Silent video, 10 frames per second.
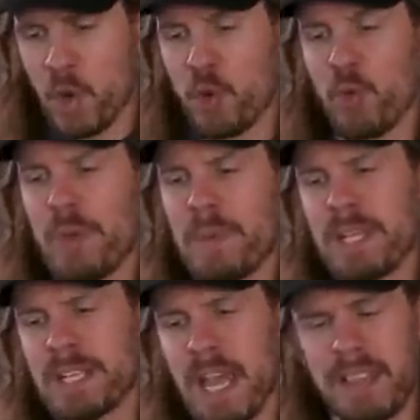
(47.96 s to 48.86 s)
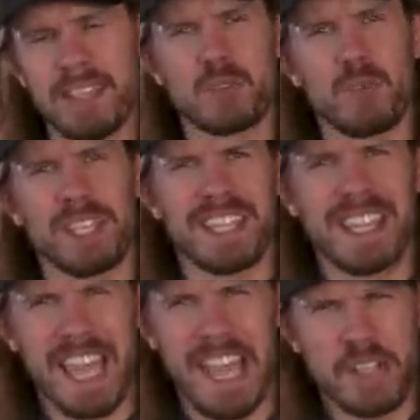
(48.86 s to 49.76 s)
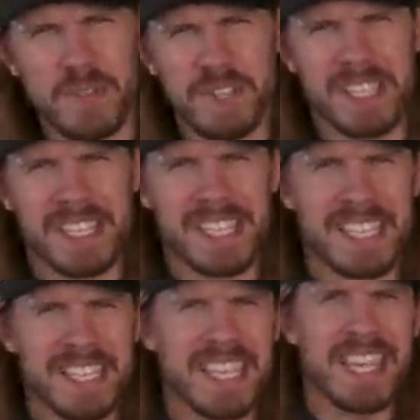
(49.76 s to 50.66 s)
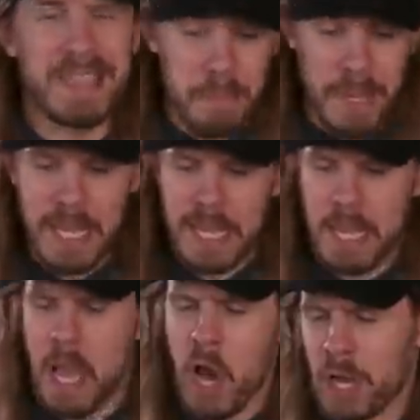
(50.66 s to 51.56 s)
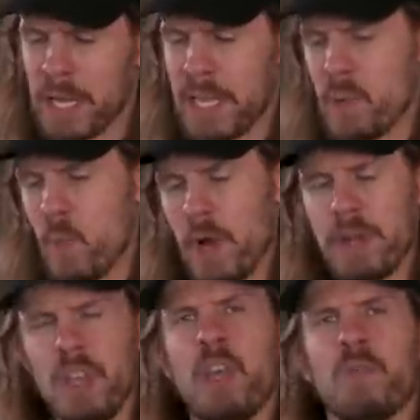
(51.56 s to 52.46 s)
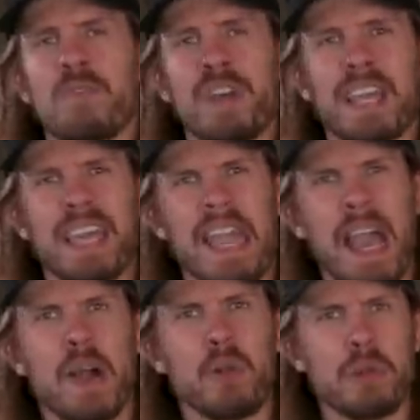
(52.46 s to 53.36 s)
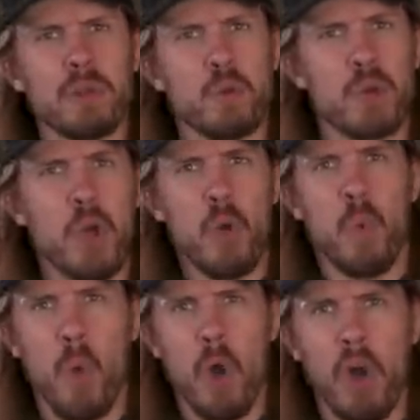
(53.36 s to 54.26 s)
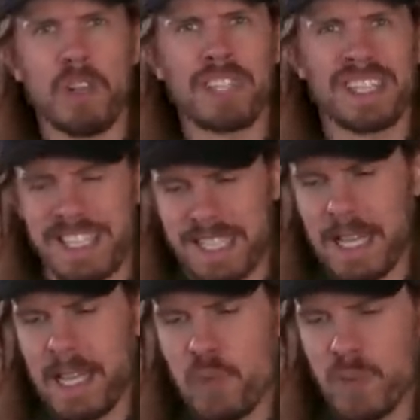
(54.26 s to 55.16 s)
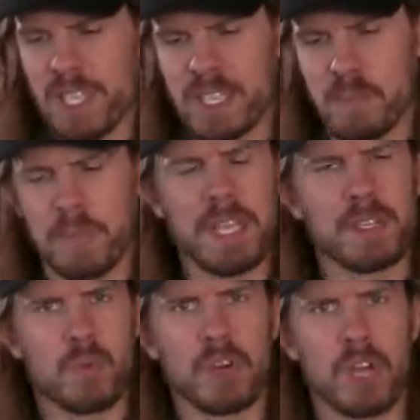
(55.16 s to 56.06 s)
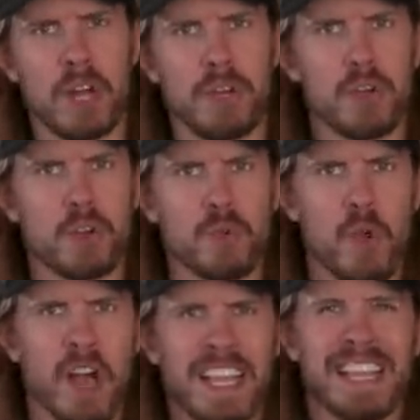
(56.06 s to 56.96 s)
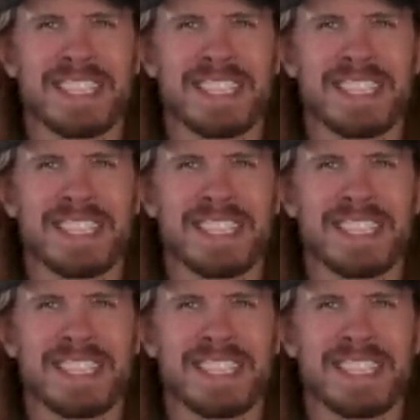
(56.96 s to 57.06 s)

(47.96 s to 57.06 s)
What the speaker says: Creeping Death is releasing the Edge of Existence EP on E1. We've got Kowloon Walled City releasing Peacework on Neurot